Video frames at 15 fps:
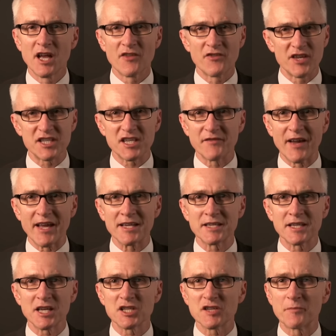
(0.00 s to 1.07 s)
This event
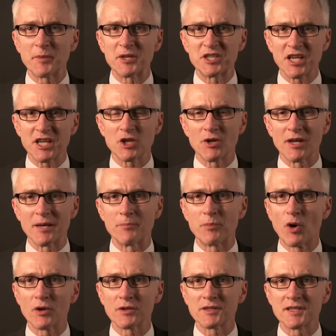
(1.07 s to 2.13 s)
is of particular
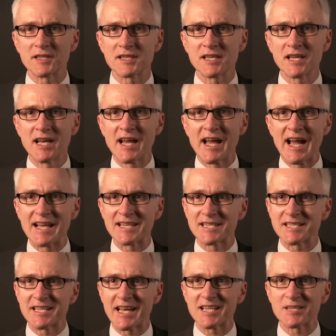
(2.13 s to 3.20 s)
importance as it
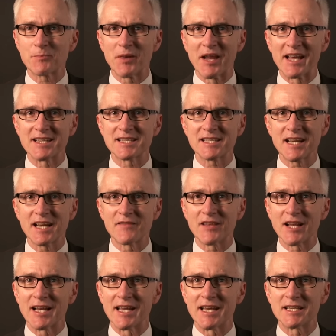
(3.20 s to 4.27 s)
takes place in the
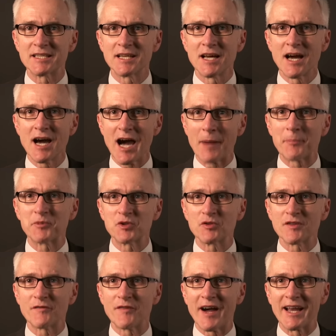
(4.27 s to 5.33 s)
lead up to
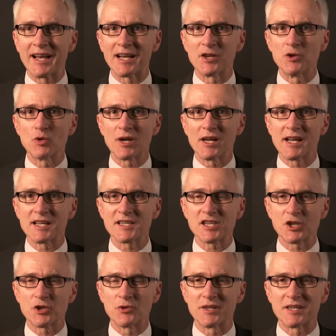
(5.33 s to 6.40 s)
the final nuclear
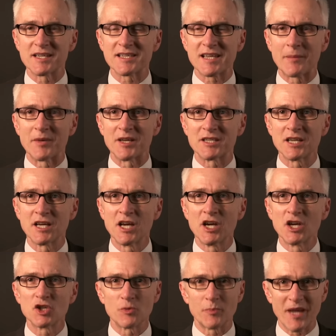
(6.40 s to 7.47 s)
security summit
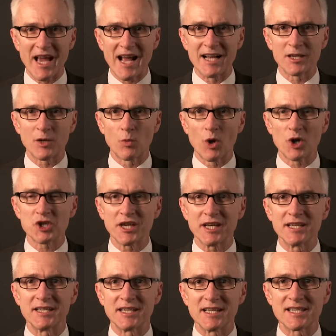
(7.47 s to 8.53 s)
to be held in
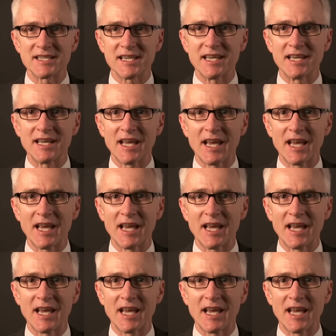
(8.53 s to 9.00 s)
Washington, D.C.